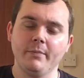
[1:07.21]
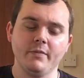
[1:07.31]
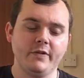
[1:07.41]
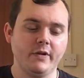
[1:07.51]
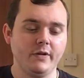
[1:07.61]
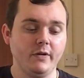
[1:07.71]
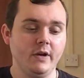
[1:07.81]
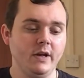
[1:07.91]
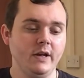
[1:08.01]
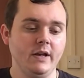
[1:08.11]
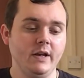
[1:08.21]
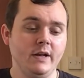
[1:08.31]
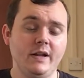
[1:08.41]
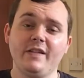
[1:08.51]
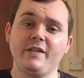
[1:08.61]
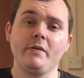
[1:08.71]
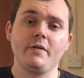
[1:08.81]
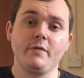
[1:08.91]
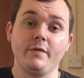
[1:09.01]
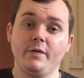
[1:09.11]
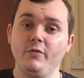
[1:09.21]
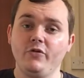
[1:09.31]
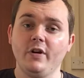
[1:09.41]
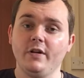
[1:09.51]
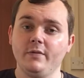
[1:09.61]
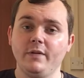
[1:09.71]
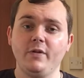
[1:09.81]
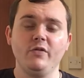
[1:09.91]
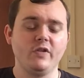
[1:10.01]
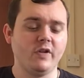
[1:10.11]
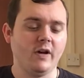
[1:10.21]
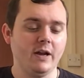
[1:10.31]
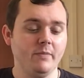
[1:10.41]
So that's something for a future time.